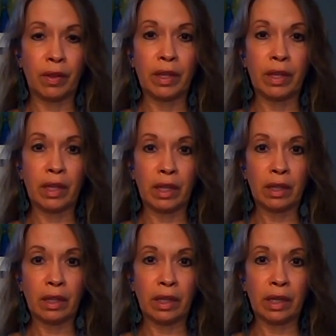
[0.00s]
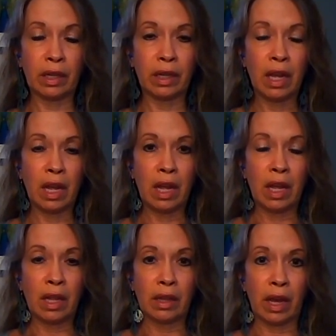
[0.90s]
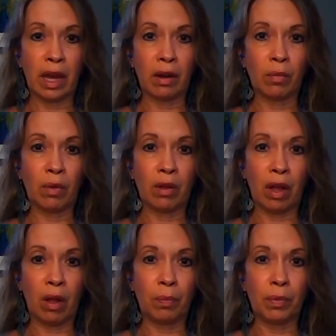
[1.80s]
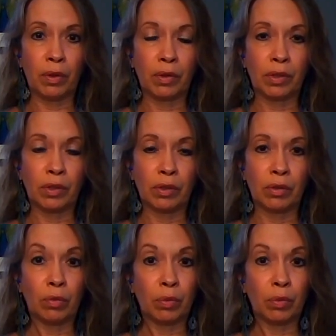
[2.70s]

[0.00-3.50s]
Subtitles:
healing that will help you to